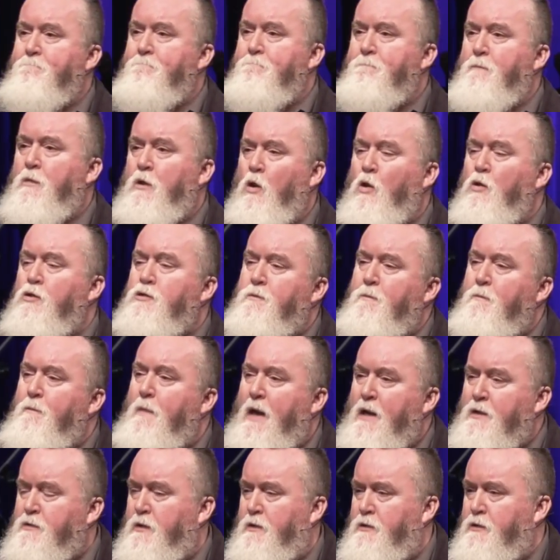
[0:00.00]
those
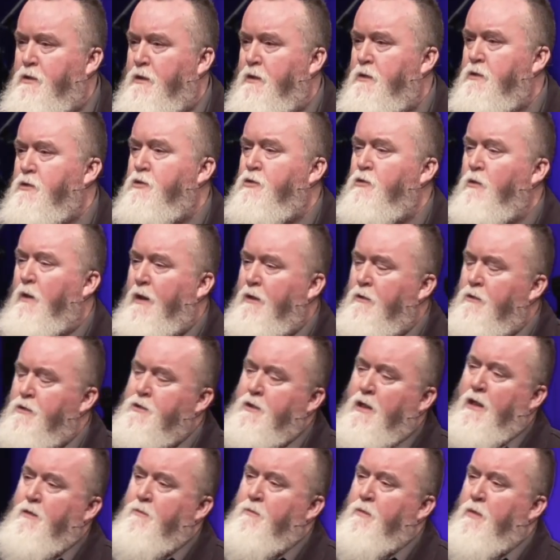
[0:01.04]
messages through
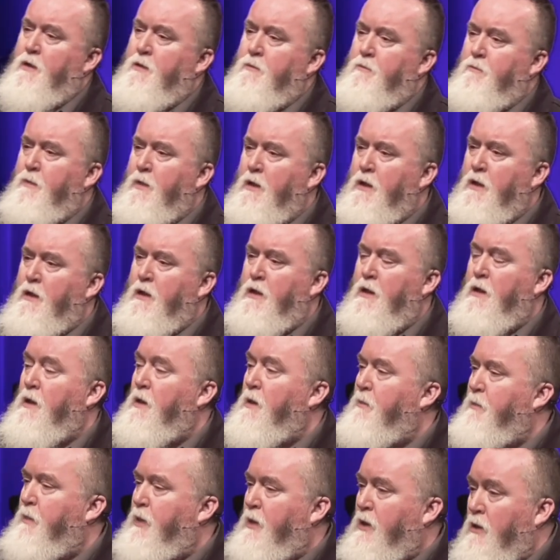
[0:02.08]
entertainment,
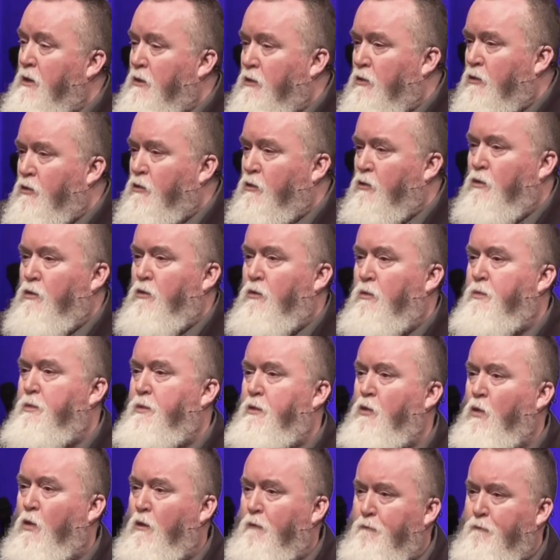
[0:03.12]
media, peer group,
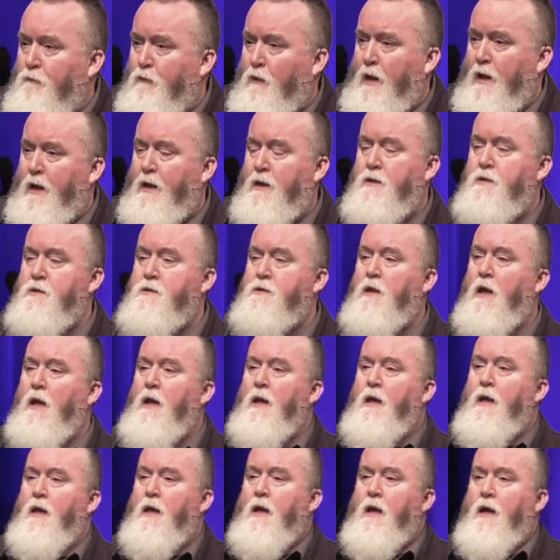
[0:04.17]
your friends,
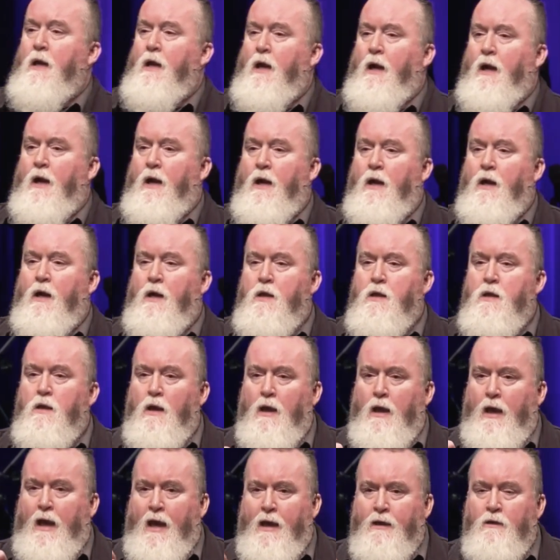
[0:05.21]

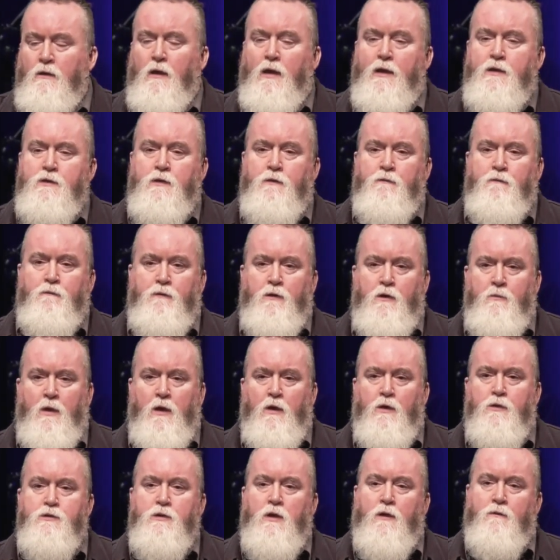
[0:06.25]
adolescent
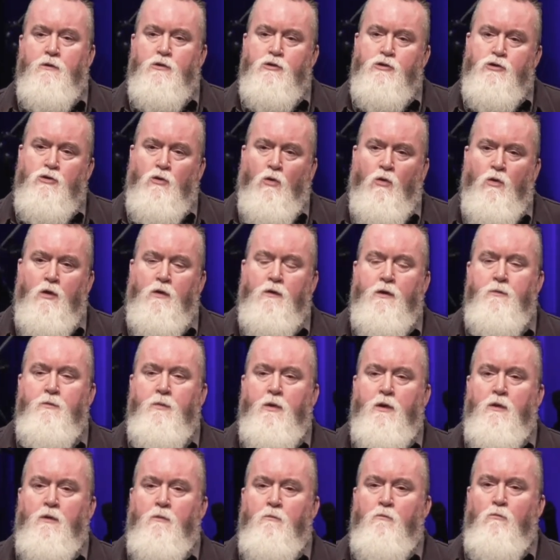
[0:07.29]
females have historically
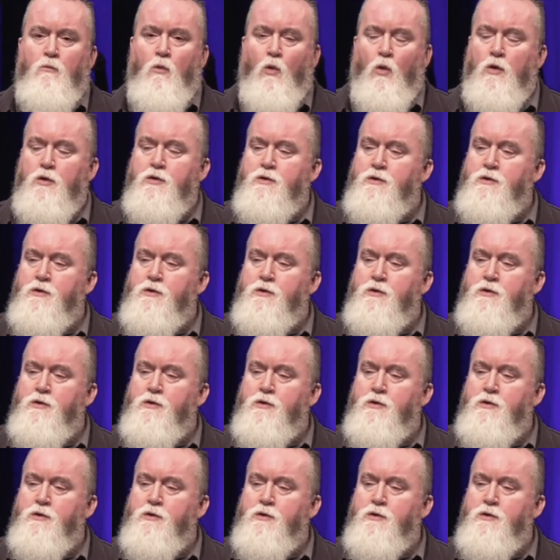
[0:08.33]
been more